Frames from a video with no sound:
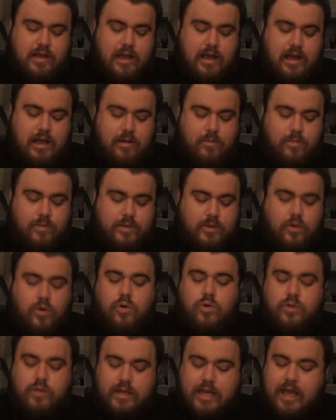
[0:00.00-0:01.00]
with
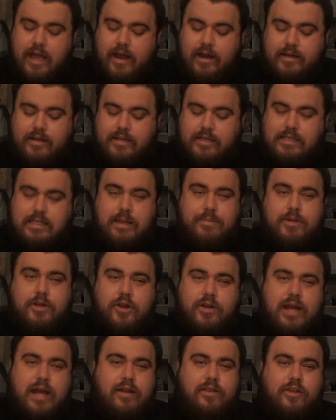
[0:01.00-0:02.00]
all the characters. Let me know
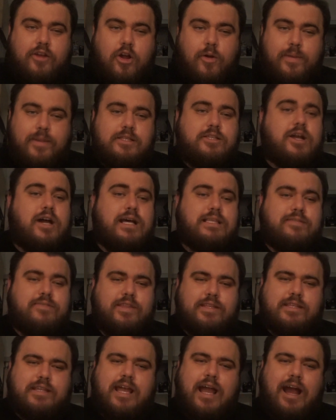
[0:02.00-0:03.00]
down in the comments, guys, if
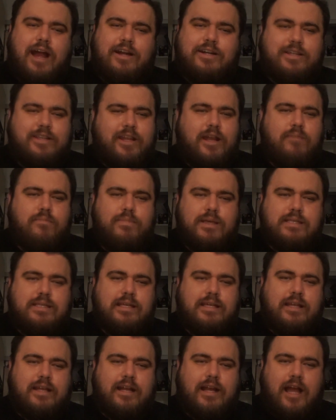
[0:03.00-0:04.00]
there's a character that I'm
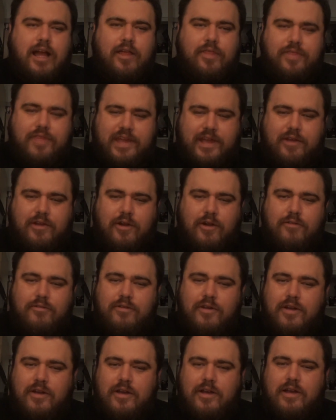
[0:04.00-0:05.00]
missing and I can't think of.
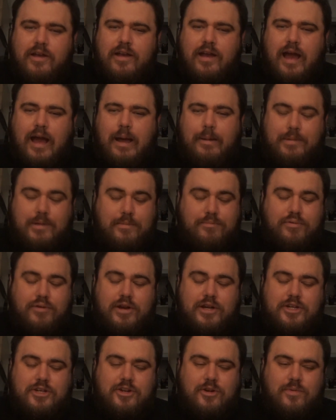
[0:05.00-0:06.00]
But I'm
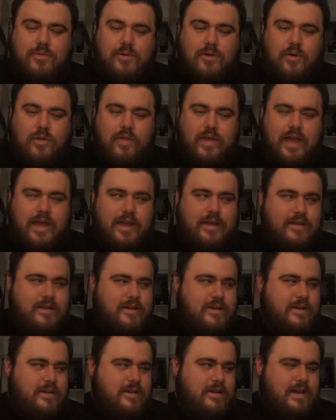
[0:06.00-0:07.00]
pretty sure we're all there.
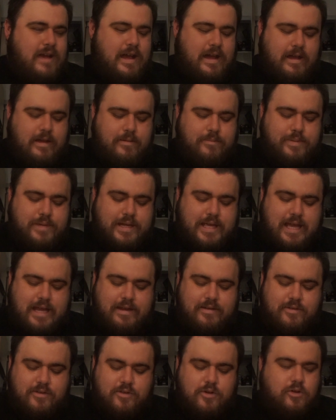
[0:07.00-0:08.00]
But
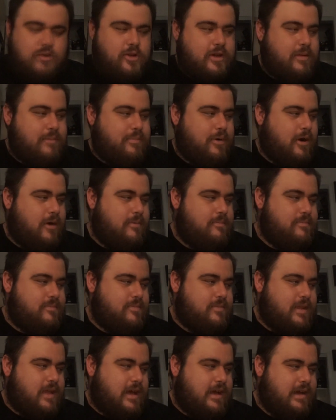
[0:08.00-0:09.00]
again, cool looking pop.
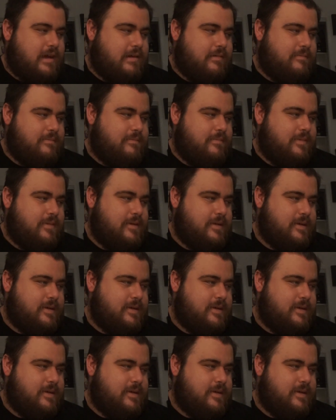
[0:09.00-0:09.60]
And